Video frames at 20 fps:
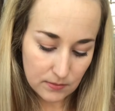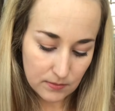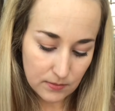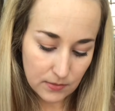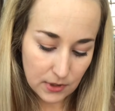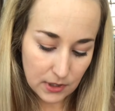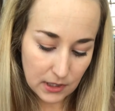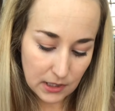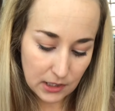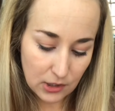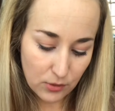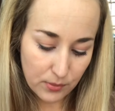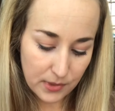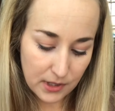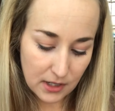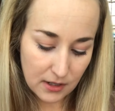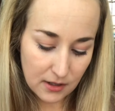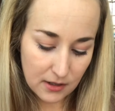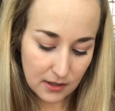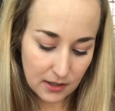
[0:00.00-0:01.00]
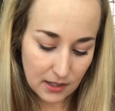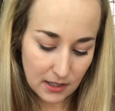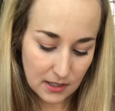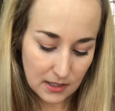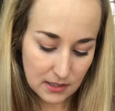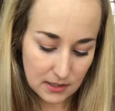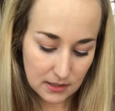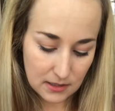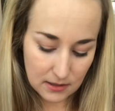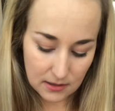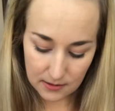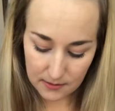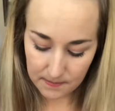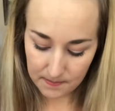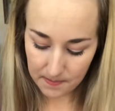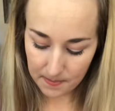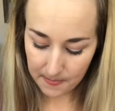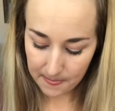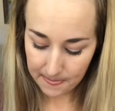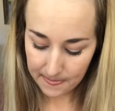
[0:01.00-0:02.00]
Put a little bit on it,
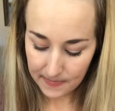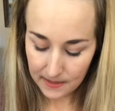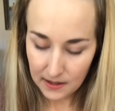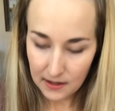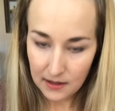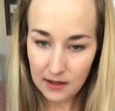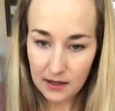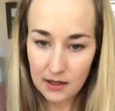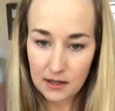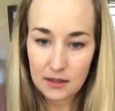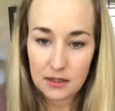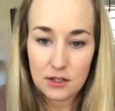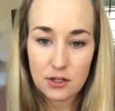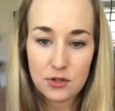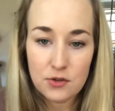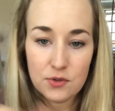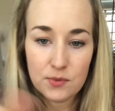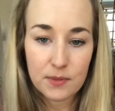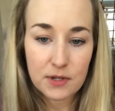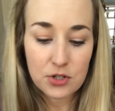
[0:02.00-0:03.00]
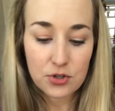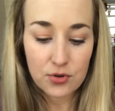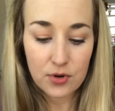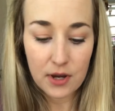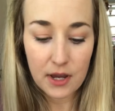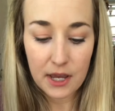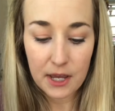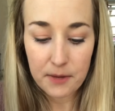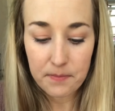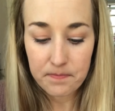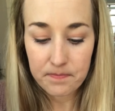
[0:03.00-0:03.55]
and then use my tray.